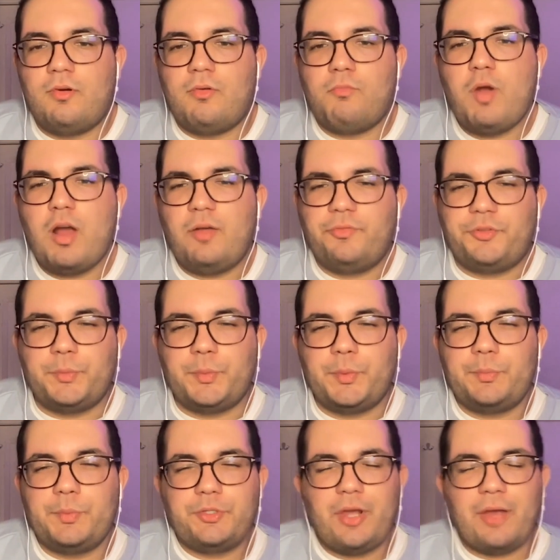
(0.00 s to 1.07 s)
Wilf,
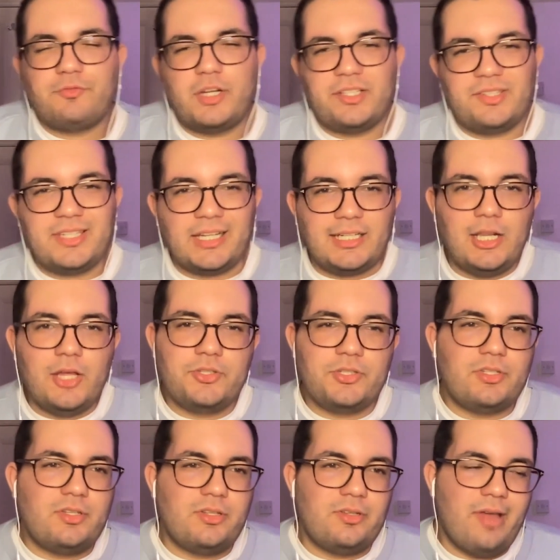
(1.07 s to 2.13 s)
would you have tried to get closer
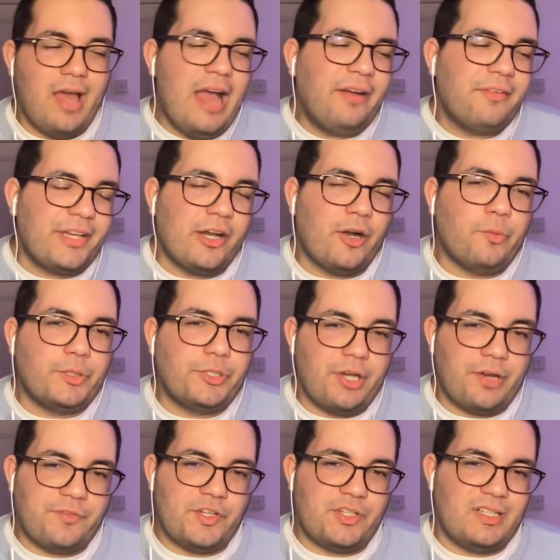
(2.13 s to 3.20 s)
to Ari, or would you
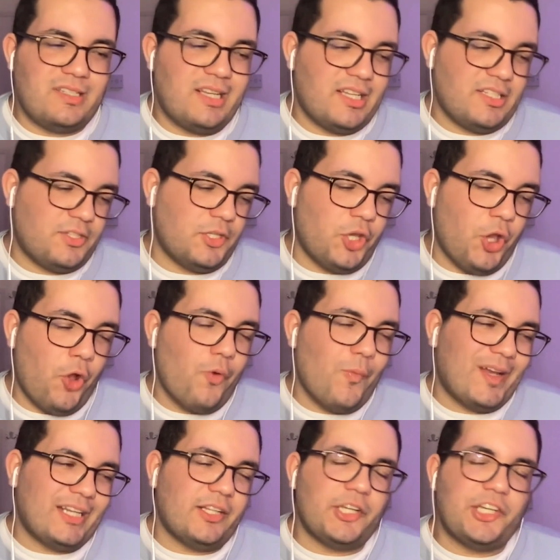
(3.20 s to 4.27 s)
have just decided to go
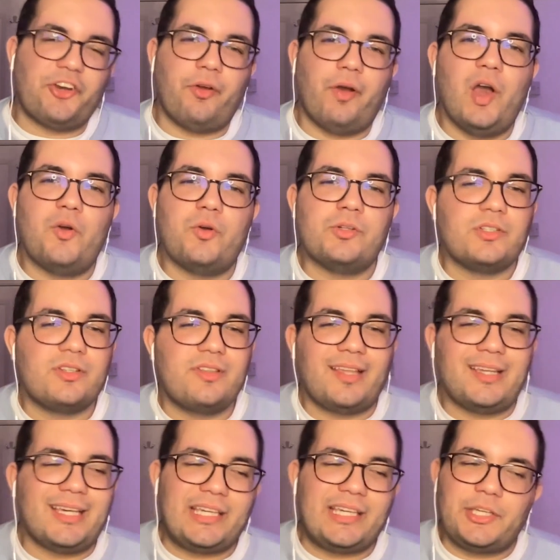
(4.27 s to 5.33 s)
about it on your own,
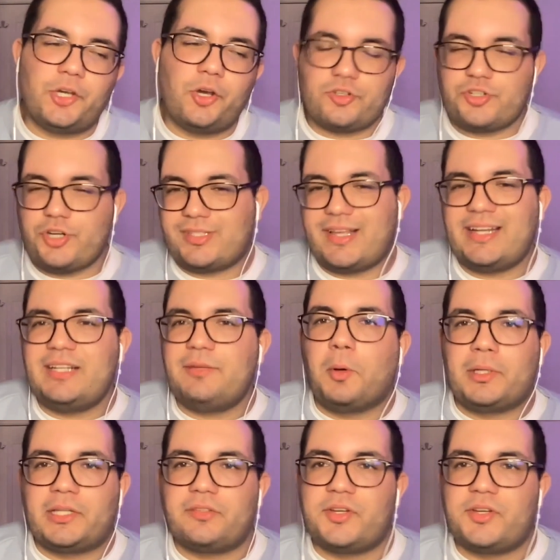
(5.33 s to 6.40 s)
thinking you can't trust
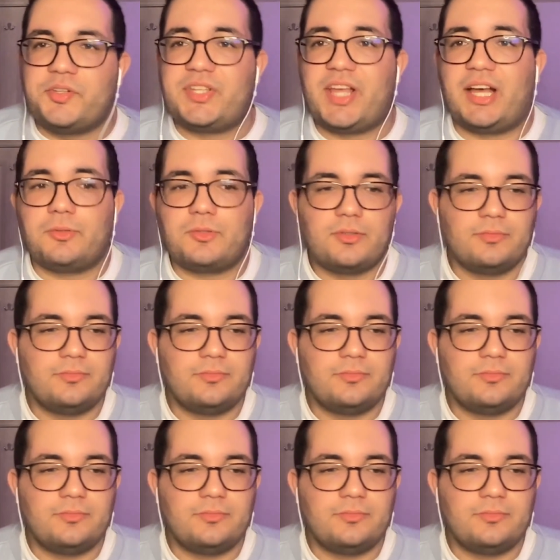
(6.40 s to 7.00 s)
anyone, it turns out?